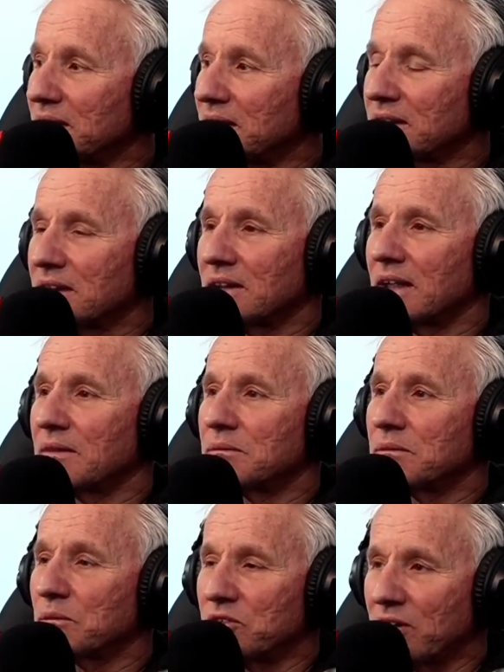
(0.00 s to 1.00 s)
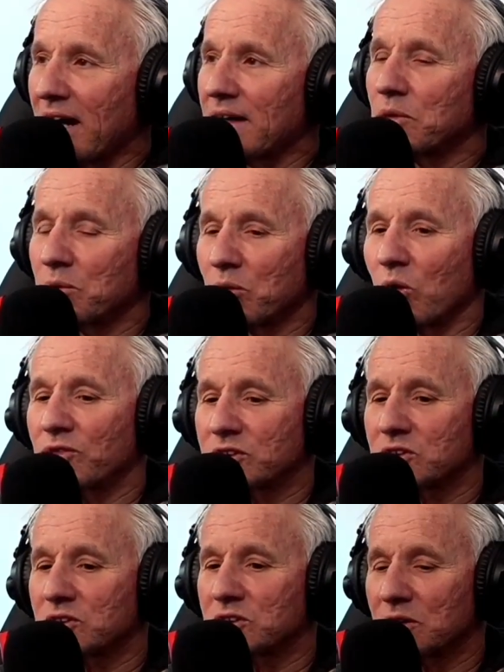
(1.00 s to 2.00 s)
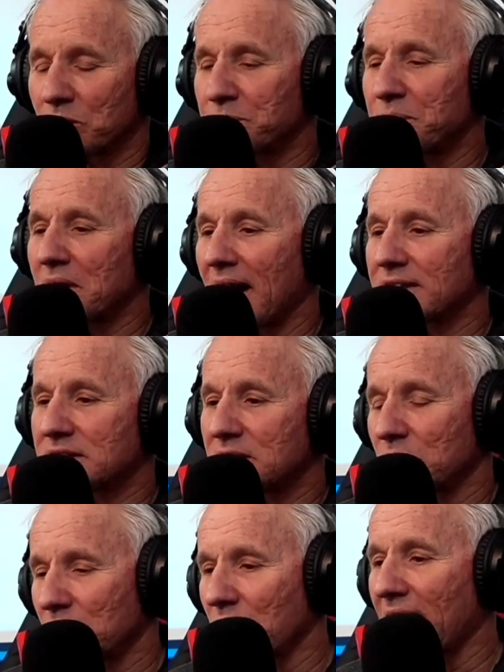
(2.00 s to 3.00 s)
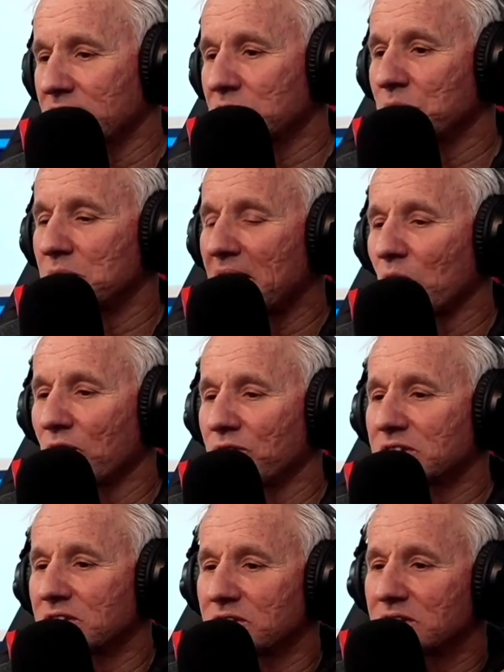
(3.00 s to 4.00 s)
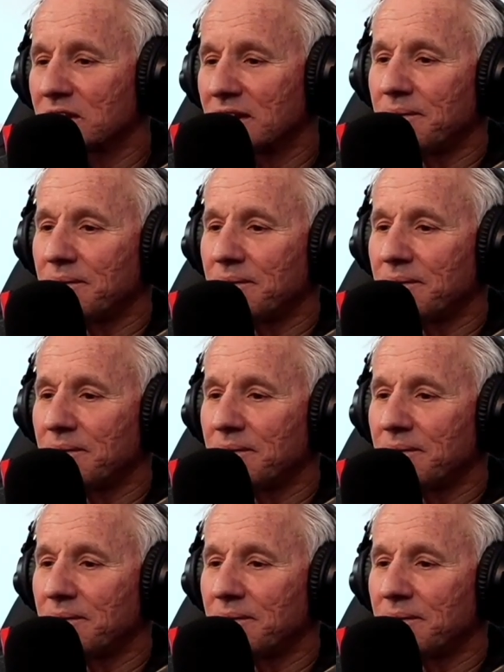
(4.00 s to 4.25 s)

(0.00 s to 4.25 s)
Yeah, and we've had officers, guys or girls that we made officers,